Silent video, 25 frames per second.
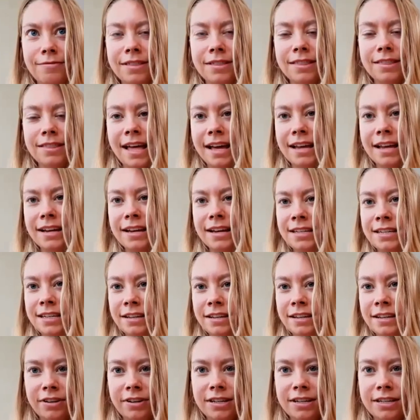with that
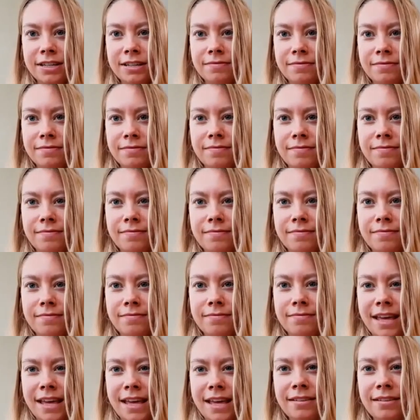different
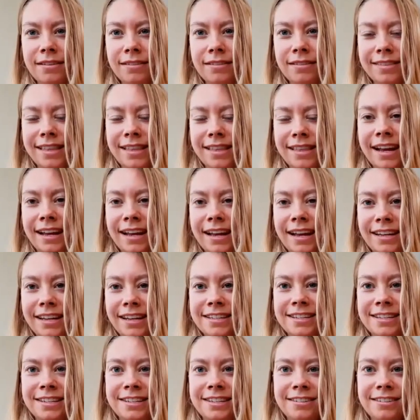thing that I
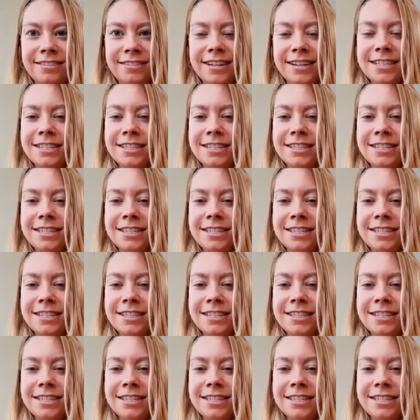need to do.